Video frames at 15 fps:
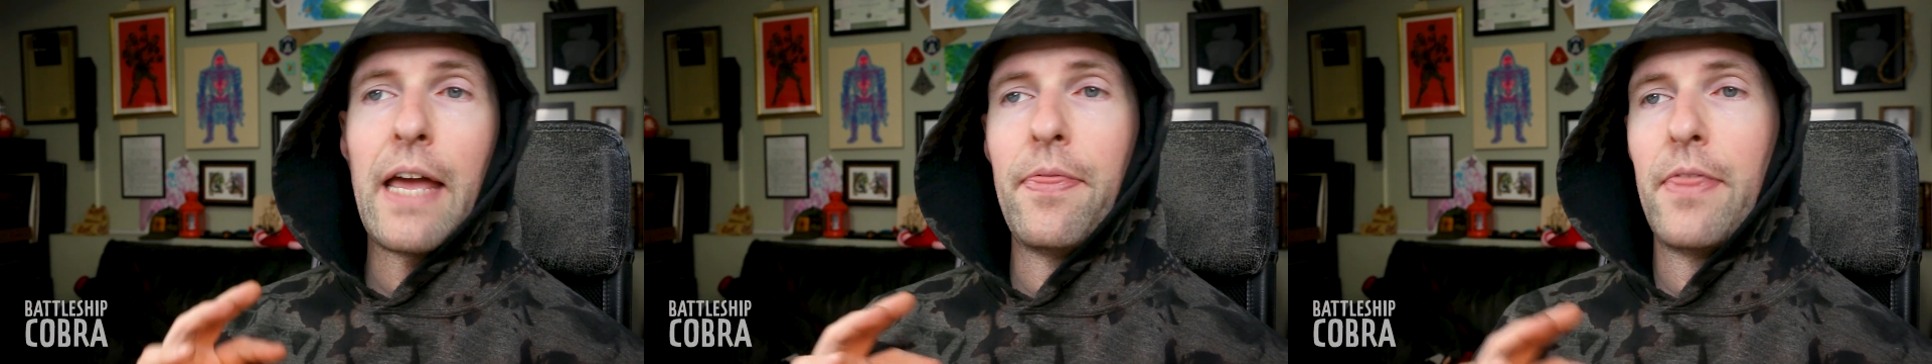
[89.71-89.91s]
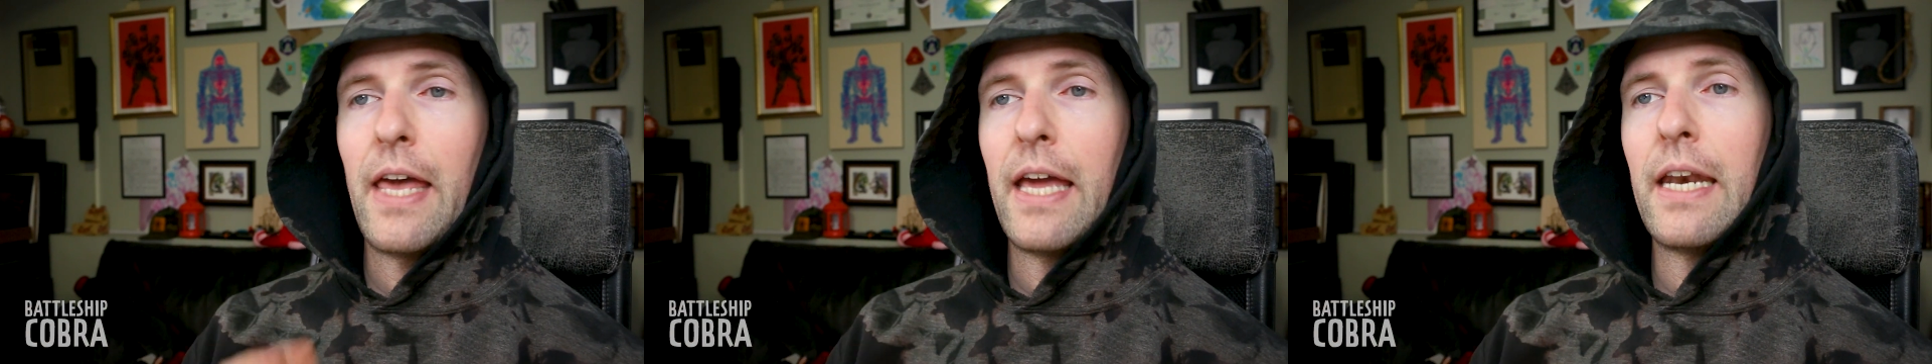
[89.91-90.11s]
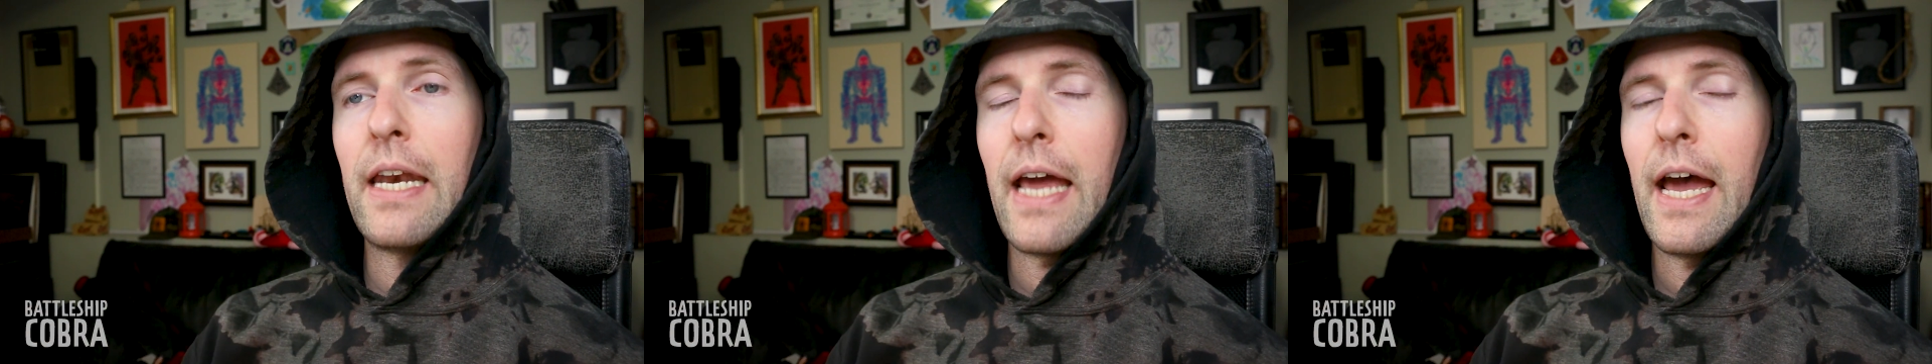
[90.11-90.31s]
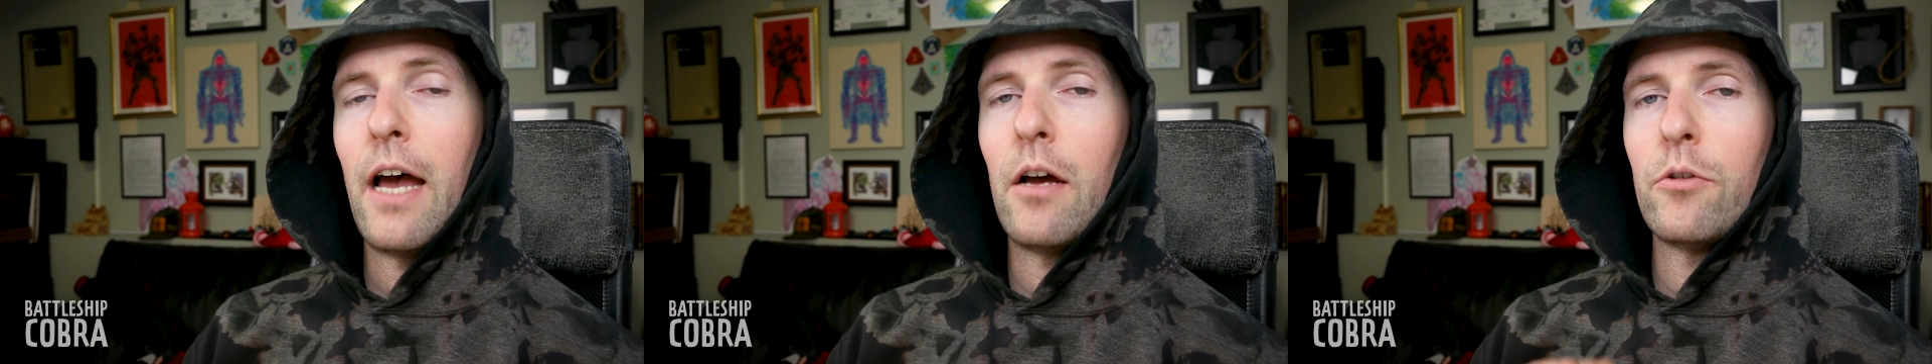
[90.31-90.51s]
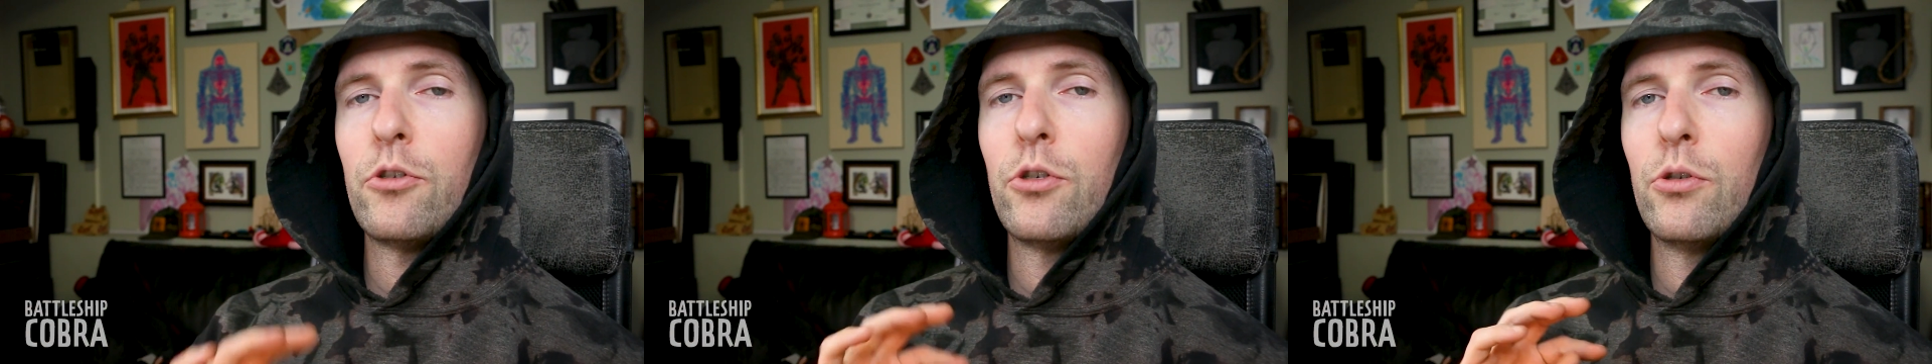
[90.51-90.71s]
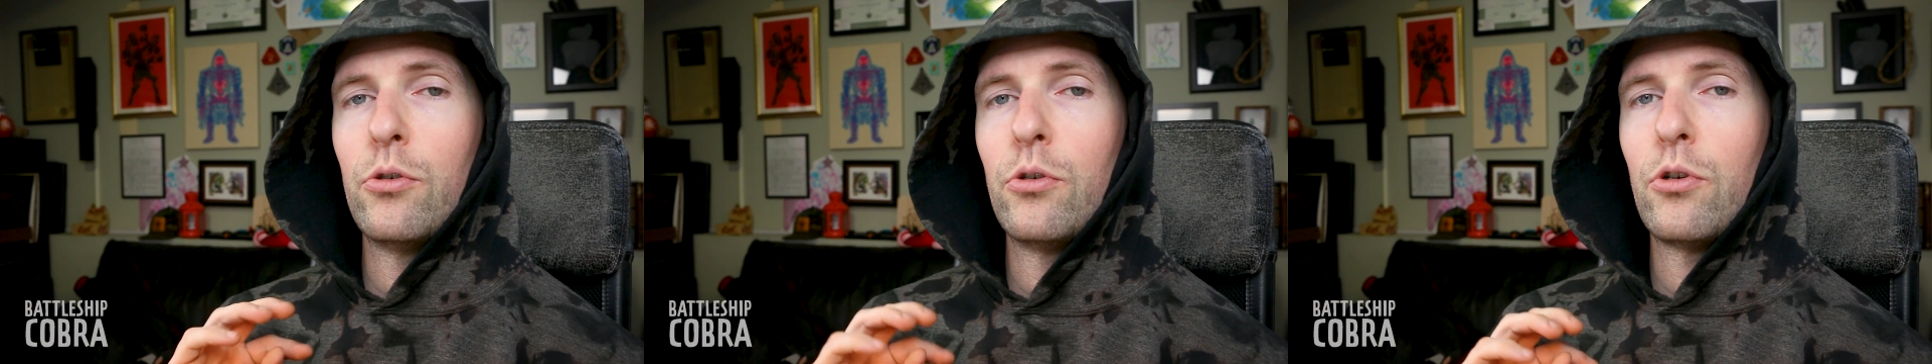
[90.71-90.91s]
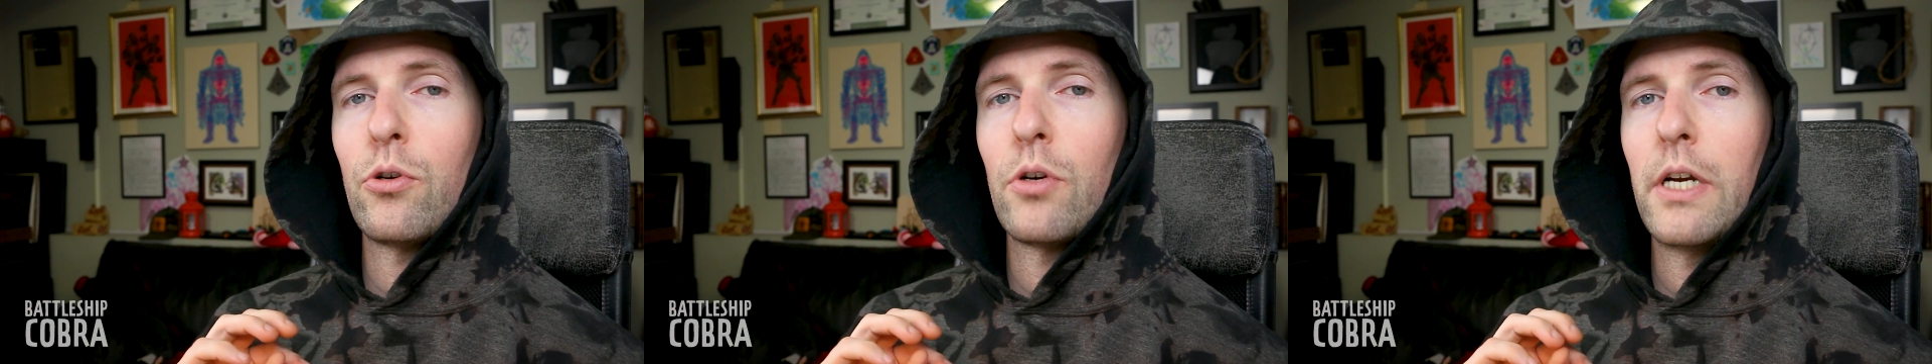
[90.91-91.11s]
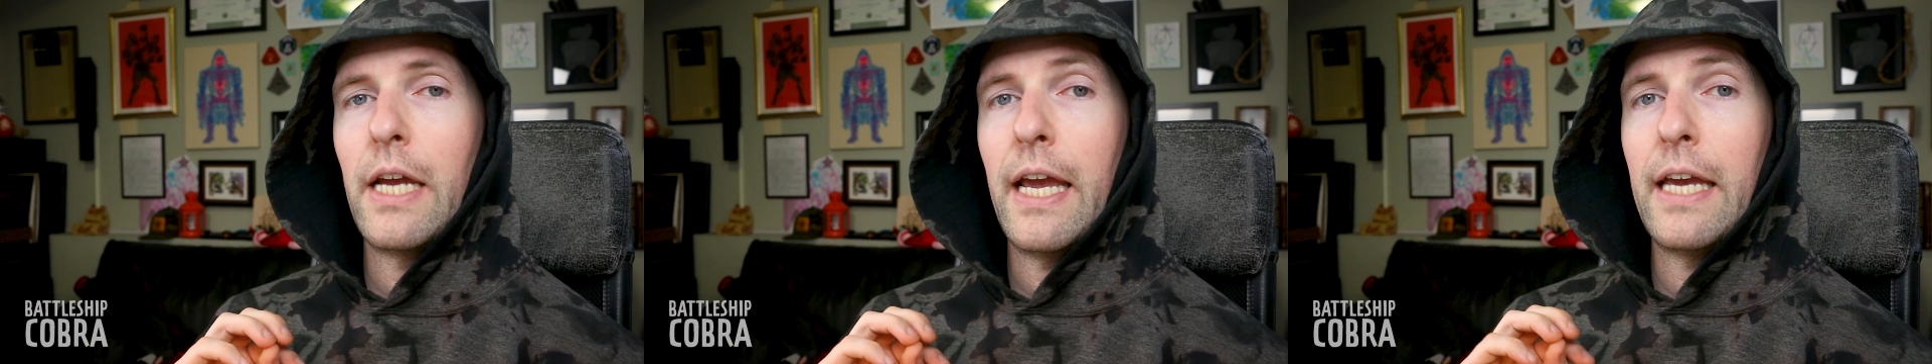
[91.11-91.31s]
and then how to
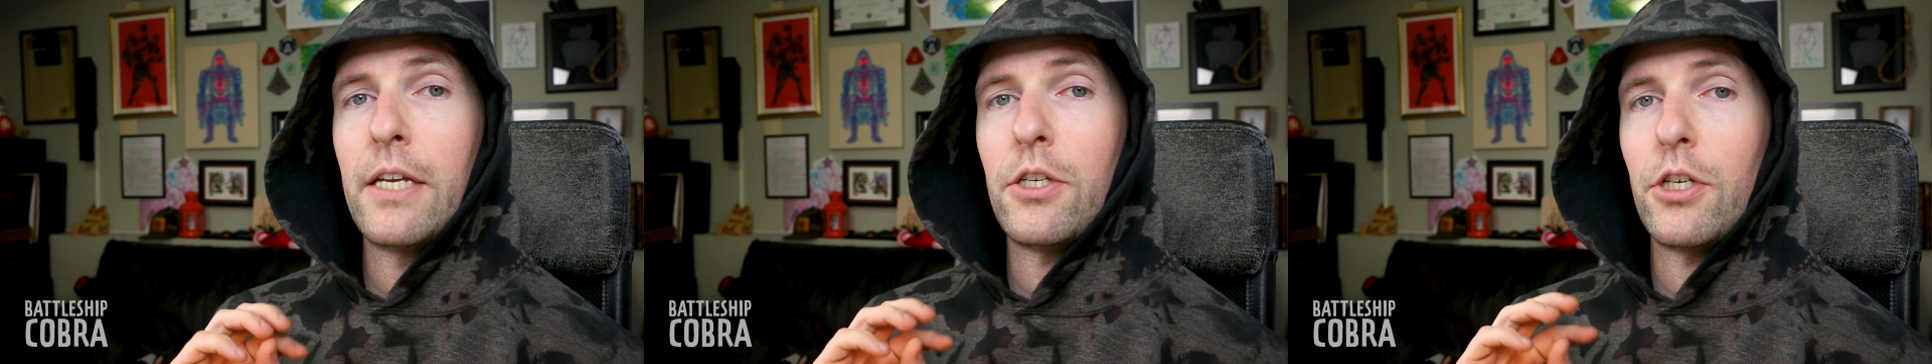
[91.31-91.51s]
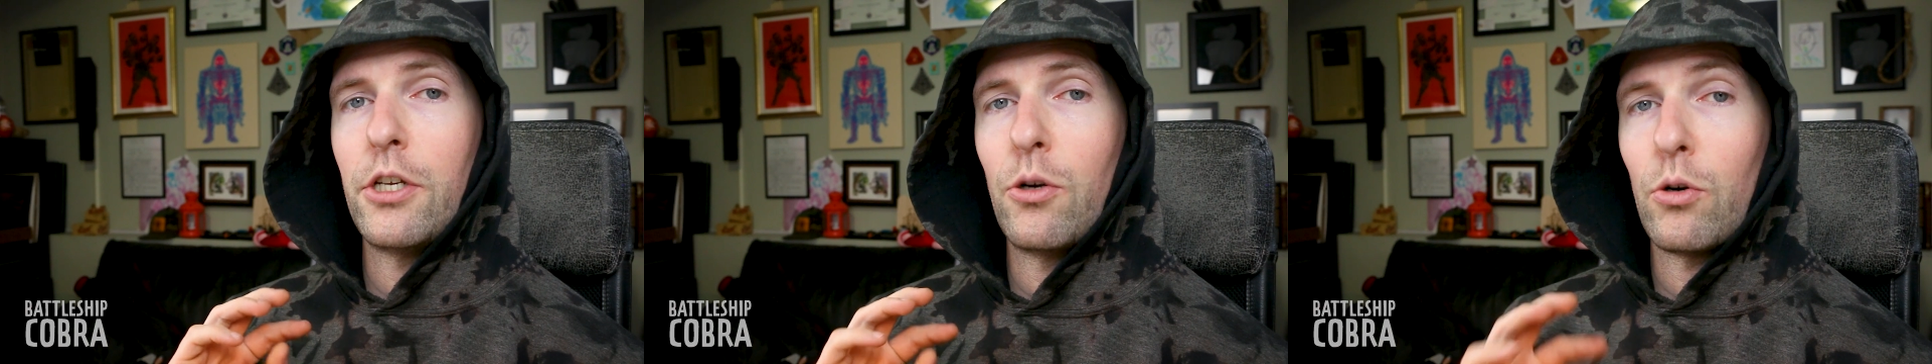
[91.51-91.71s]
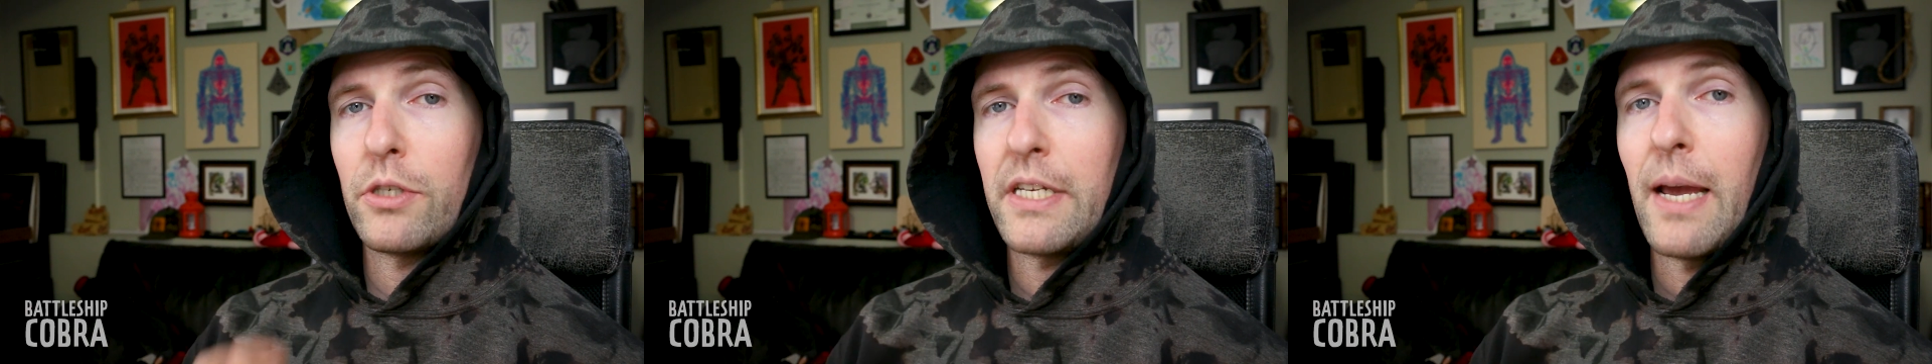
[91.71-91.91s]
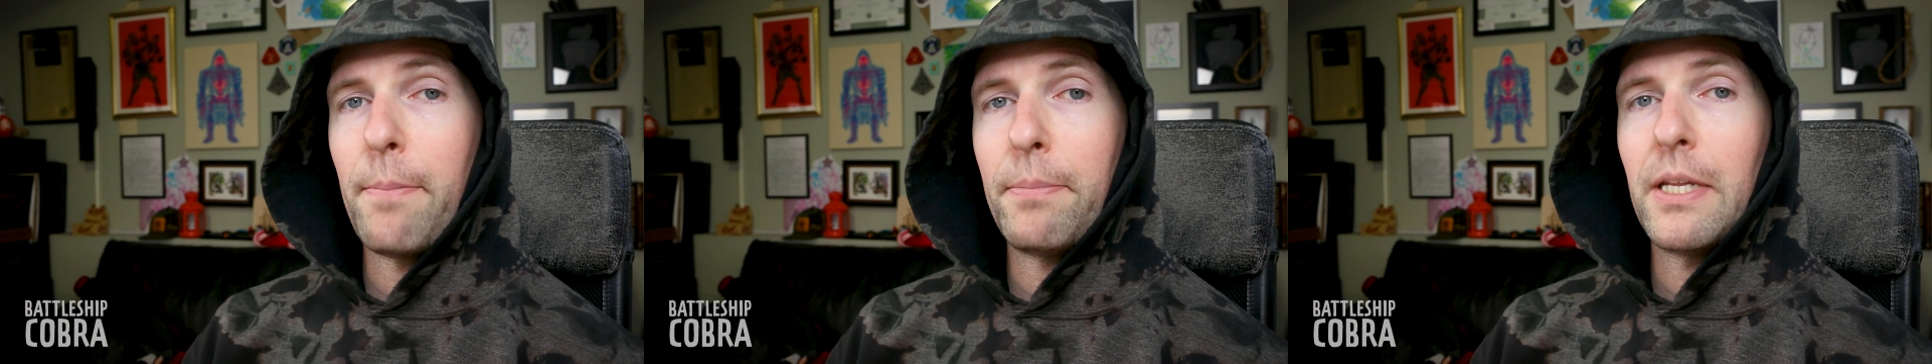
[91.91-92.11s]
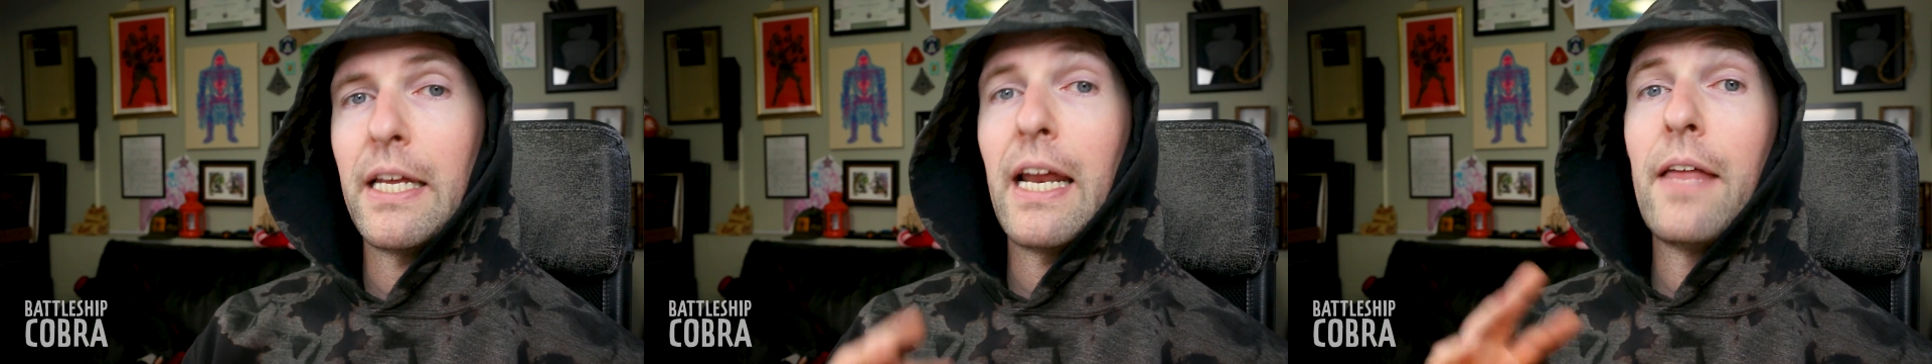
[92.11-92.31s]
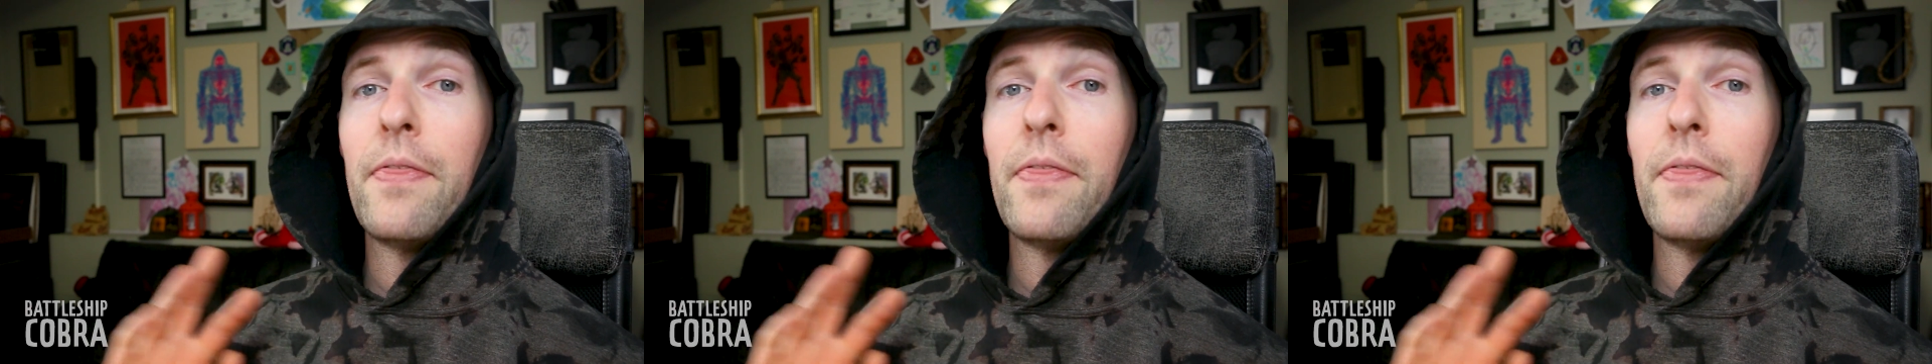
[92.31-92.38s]
create your template,